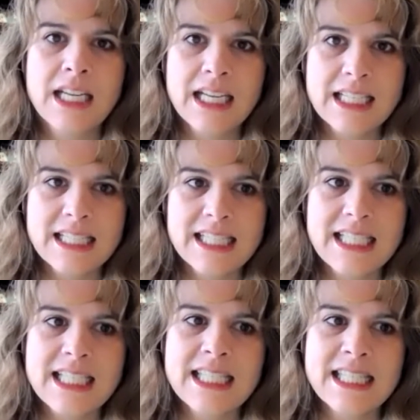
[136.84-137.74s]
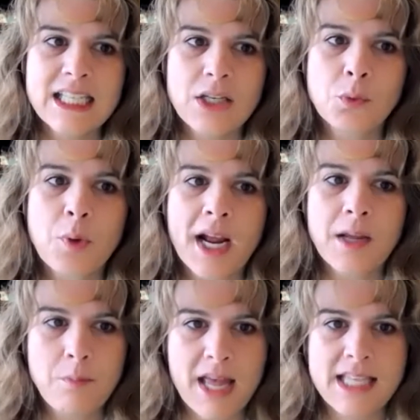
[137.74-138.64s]
CDC
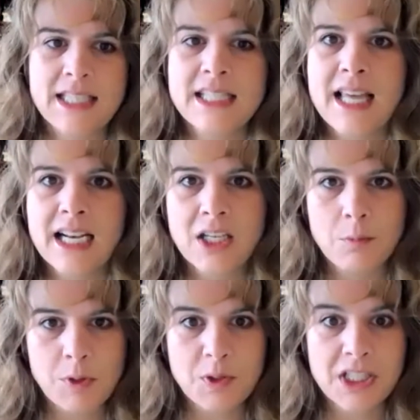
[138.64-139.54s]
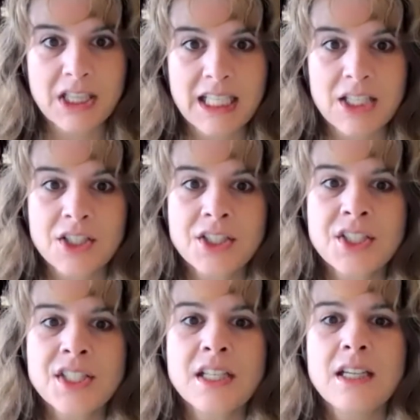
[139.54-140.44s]
recommends that community
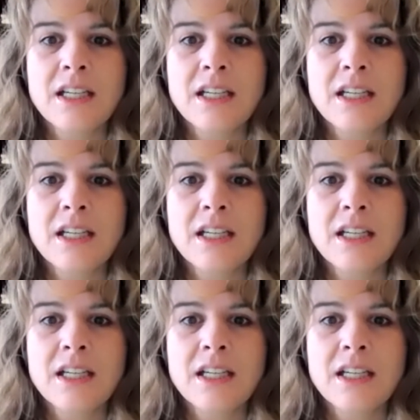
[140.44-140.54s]
leaders